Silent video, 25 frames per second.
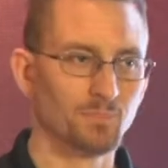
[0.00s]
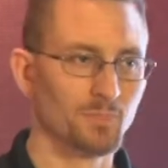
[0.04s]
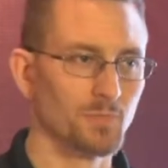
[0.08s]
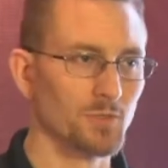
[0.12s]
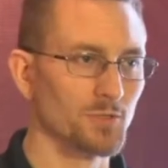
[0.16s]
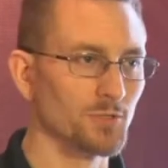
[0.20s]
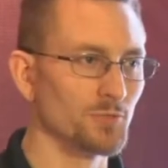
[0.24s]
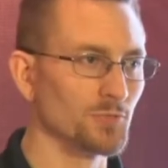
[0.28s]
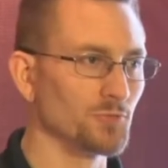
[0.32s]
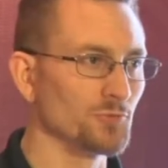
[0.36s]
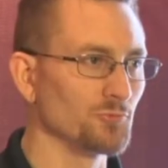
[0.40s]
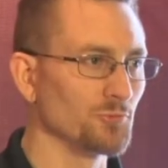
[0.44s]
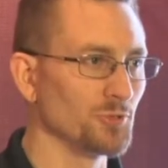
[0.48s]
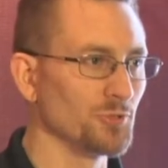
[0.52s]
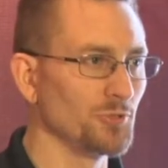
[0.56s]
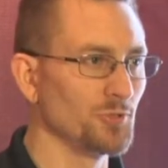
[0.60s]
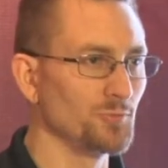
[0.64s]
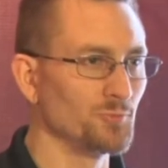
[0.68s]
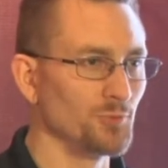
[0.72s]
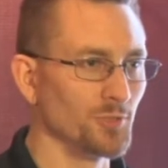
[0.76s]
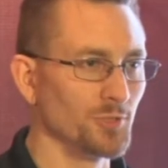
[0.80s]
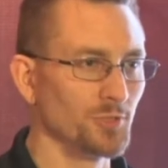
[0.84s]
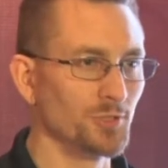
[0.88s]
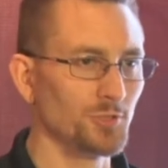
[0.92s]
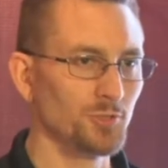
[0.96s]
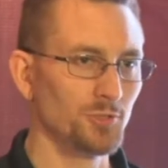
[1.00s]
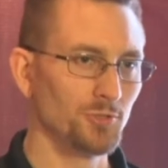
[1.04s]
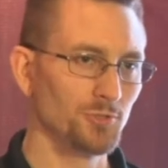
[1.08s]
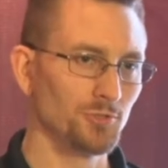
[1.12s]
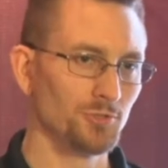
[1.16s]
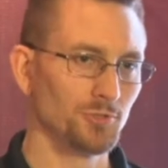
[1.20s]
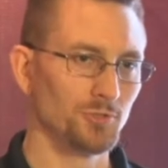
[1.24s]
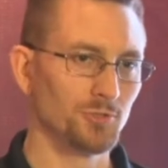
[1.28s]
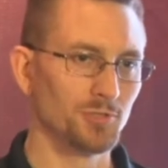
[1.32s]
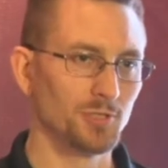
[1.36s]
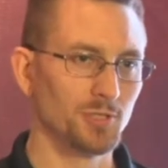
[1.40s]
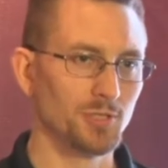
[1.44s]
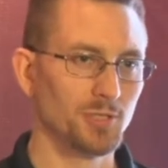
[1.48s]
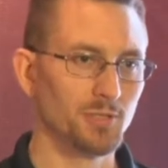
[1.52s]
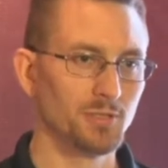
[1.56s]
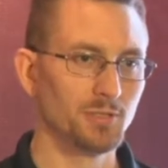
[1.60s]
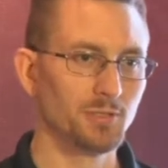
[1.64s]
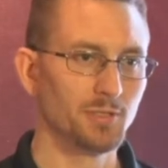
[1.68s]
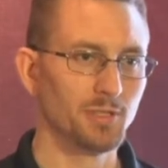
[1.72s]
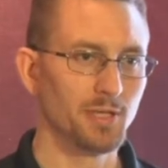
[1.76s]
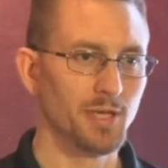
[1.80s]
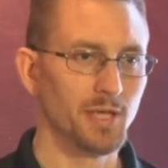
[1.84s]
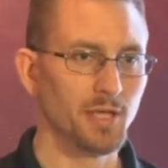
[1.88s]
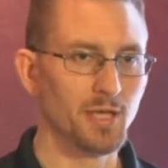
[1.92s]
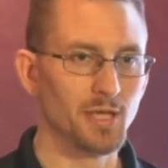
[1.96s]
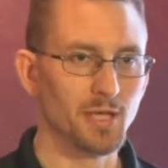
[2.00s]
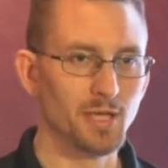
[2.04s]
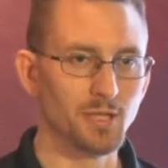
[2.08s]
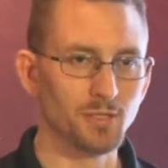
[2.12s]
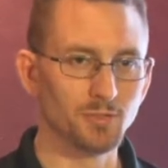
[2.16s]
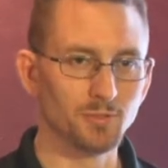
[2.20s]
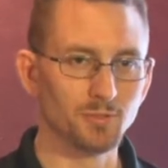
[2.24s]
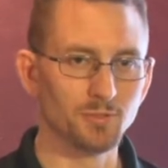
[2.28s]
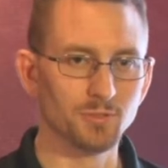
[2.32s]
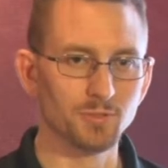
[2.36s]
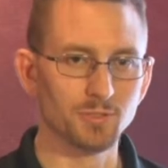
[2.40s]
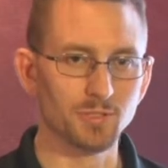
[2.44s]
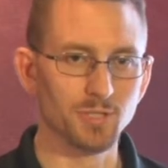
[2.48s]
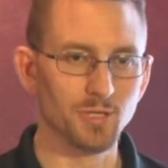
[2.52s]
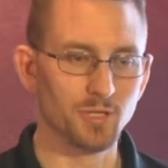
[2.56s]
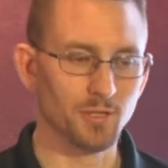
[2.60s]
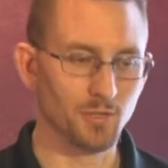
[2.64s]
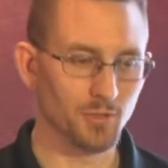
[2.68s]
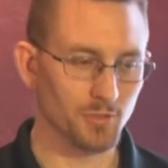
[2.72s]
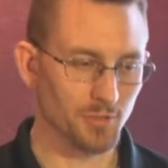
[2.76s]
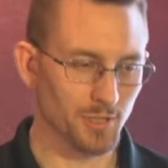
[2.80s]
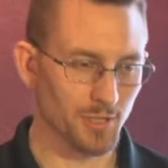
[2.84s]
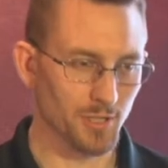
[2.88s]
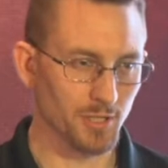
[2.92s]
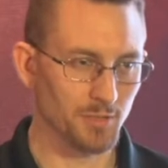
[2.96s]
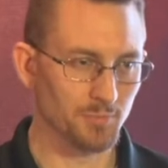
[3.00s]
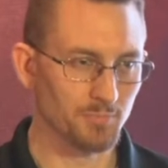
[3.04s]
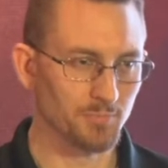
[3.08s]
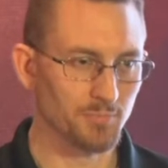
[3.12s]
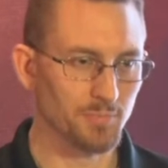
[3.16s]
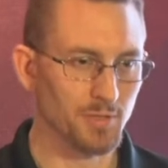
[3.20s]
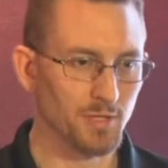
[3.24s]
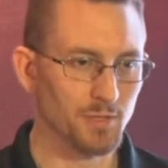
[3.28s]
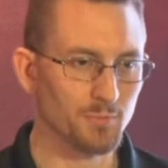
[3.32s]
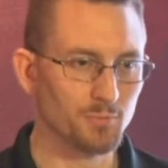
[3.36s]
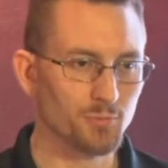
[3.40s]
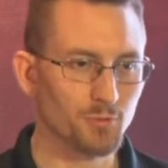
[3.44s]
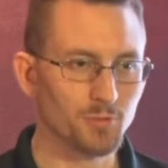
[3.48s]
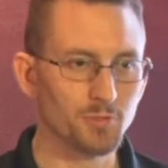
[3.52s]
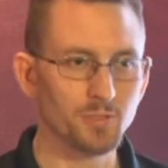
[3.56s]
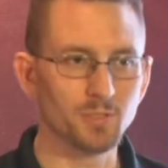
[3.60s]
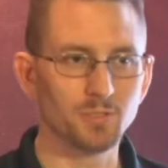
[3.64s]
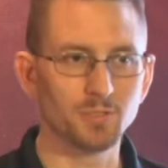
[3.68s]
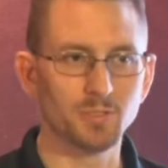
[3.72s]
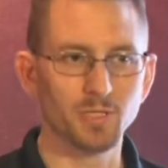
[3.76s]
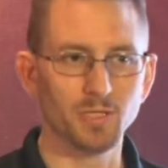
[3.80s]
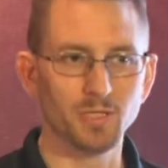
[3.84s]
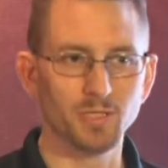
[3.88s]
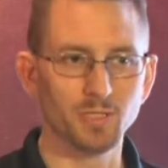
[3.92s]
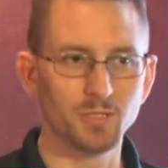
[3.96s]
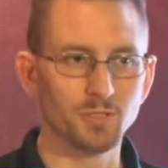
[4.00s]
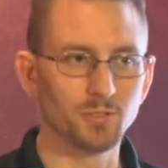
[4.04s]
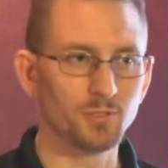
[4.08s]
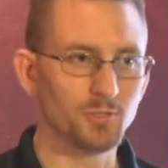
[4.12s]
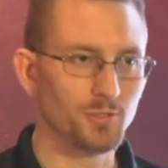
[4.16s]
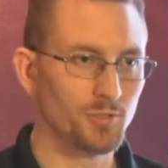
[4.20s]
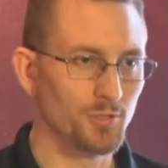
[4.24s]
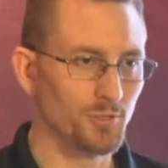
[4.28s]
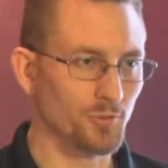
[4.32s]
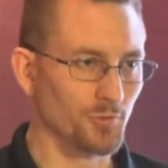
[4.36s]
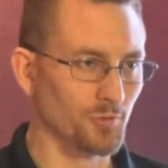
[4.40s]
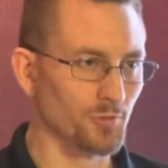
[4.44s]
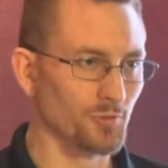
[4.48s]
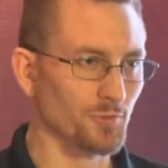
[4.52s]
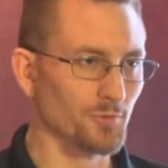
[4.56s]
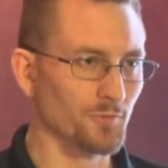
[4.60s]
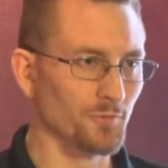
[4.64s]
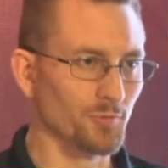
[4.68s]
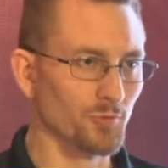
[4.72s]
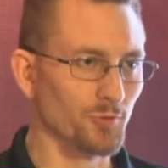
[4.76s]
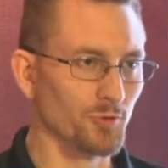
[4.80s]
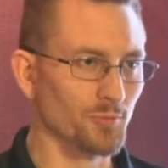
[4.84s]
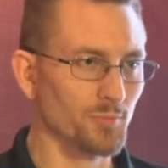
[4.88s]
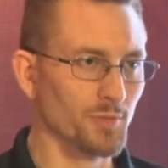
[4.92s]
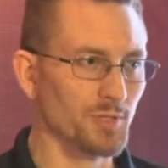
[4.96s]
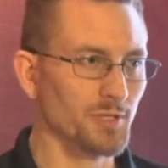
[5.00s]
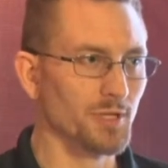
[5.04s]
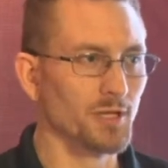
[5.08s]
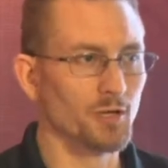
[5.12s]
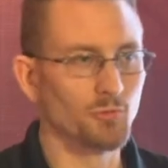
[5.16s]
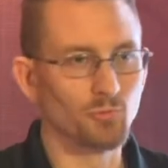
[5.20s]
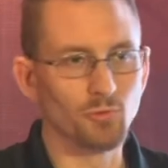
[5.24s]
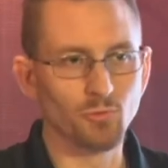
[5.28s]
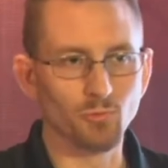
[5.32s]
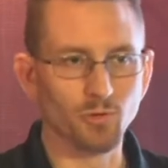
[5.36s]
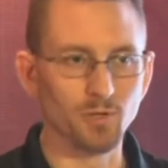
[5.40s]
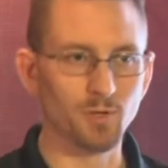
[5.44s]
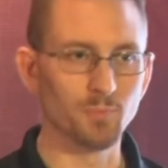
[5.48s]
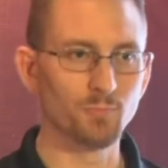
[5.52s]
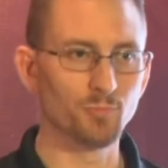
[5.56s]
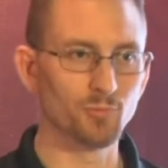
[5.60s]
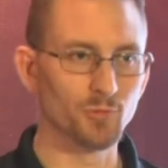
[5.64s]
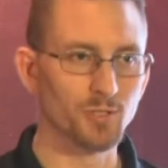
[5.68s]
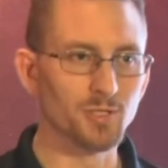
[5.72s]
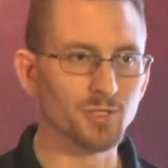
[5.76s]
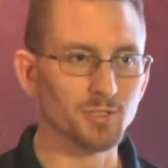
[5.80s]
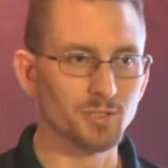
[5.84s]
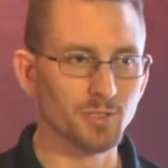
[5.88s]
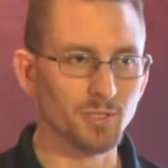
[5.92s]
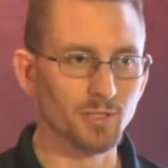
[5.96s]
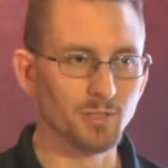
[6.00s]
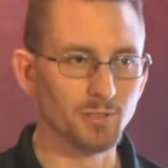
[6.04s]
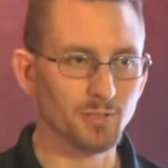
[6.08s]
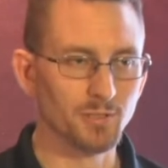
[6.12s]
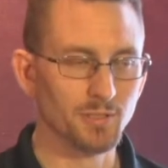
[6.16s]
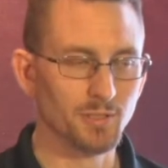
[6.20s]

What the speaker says: This is where you bring your users in and you say, okay, input the data into the order form, and now we want to print it.